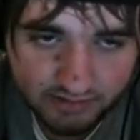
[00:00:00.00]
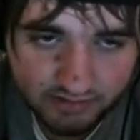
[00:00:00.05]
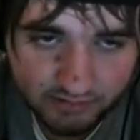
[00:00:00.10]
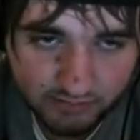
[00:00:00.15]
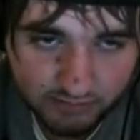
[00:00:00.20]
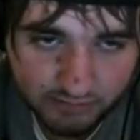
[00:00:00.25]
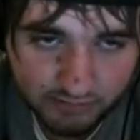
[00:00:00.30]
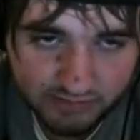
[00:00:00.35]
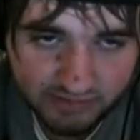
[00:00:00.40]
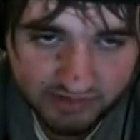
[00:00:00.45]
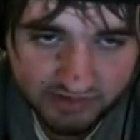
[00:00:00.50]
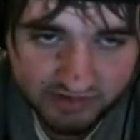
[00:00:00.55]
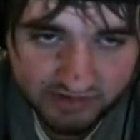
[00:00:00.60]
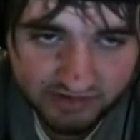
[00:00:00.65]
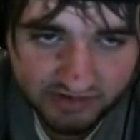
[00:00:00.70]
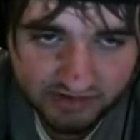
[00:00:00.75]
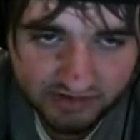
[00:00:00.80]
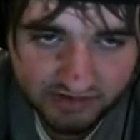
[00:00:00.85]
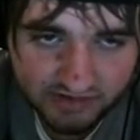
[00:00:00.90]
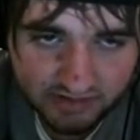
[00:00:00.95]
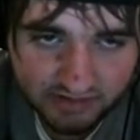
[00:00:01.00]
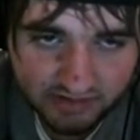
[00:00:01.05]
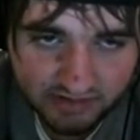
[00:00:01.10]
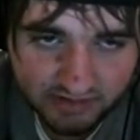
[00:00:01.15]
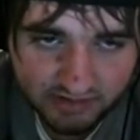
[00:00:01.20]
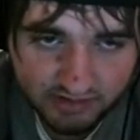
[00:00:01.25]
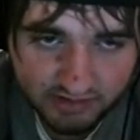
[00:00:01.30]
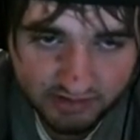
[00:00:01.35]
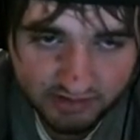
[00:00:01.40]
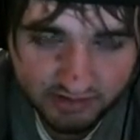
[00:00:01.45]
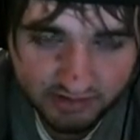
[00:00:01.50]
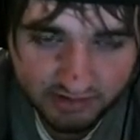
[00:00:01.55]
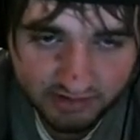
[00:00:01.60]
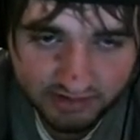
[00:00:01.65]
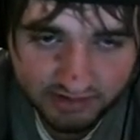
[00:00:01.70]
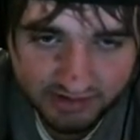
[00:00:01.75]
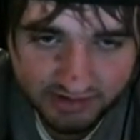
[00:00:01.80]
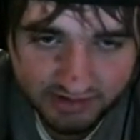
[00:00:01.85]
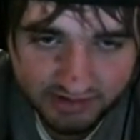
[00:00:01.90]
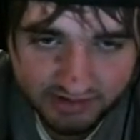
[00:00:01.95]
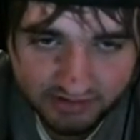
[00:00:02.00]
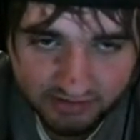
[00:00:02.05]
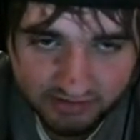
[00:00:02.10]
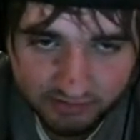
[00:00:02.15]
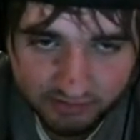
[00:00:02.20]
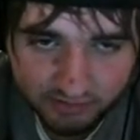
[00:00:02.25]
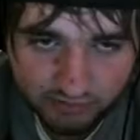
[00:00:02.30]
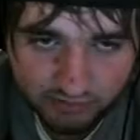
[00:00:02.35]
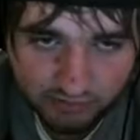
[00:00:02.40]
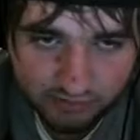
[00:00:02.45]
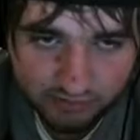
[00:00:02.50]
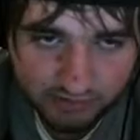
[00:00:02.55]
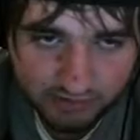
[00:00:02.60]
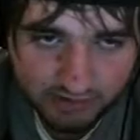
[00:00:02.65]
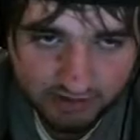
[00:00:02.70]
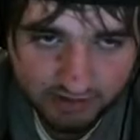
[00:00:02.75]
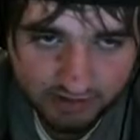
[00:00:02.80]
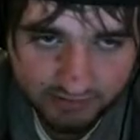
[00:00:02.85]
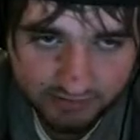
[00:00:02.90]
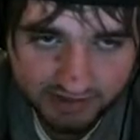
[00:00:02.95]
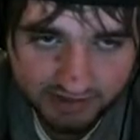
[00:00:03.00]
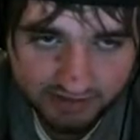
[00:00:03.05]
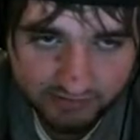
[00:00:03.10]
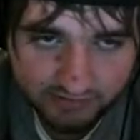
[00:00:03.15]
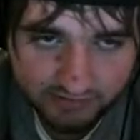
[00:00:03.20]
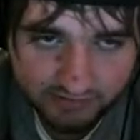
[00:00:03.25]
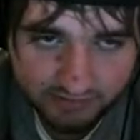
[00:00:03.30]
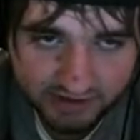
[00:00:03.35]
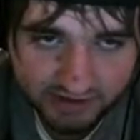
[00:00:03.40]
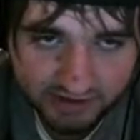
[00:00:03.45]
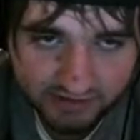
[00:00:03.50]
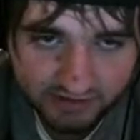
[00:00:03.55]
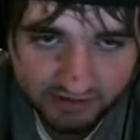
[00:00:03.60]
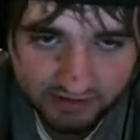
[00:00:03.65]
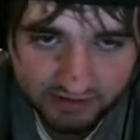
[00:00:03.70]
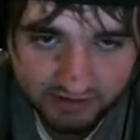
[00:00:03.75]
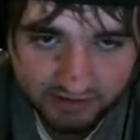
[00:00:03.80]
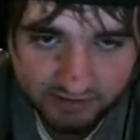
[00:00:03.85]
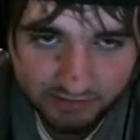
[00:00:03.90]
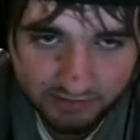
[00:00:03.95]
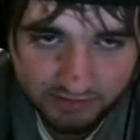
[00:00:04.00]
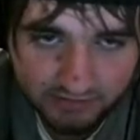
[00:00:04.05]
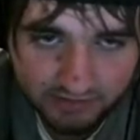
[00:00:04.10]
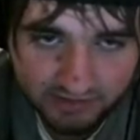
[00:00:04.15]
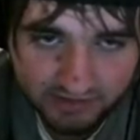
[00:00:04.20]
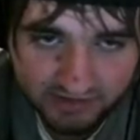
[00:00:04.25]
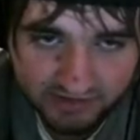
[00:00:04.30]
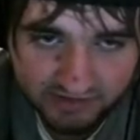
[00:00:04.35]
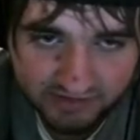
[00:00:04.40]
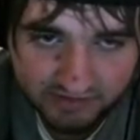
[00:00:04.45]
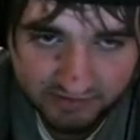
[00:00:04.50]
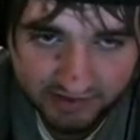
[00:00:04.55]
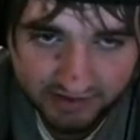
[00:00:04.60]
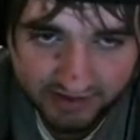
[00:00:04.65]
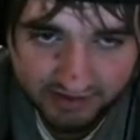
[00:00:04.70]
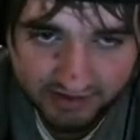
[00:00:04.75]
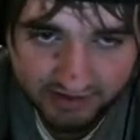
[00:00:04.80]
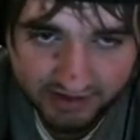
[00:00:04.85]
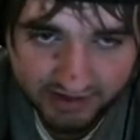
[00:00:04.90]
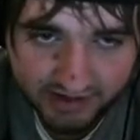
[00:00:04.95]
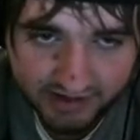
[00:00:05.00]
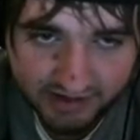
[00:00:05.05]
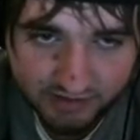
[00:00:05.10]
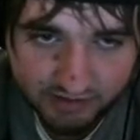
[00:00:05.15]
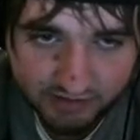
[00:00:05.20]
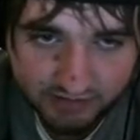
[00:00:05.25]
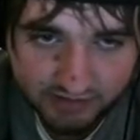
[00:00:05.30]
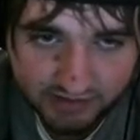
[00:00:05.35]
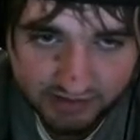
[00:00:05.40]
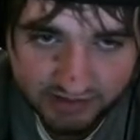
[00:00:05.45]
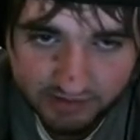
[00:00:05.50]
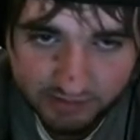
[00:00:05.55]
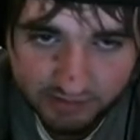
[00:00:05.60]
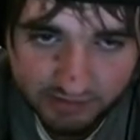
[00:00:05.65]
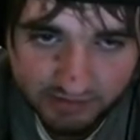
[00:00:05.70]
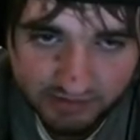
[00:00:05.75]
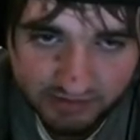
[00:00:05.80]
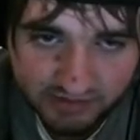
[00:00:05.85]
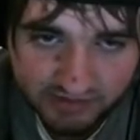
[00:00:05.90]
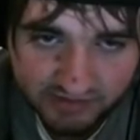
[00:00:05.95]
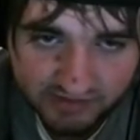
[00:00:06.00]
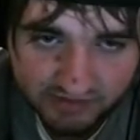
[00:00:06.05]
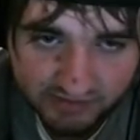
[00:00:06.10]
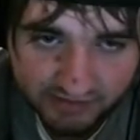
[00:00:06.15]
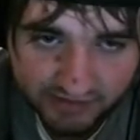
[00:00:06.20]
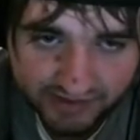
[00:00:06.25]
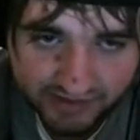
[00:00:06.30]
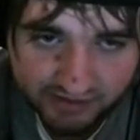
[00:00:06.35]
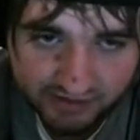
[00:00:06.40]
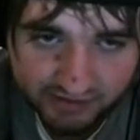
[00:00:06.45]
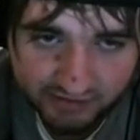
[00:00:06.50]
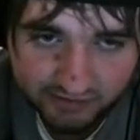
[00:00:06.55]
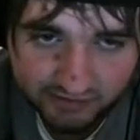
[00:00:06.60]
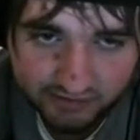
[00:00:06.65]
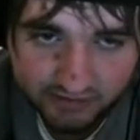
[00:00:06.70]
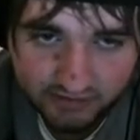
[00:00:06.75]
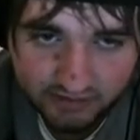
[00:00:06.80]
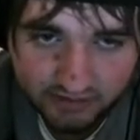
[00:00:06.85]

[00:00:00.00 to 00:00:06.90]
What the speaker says: Whoops. Need to hop down from here and come over to this ladder. Ow! Come over to this ladder.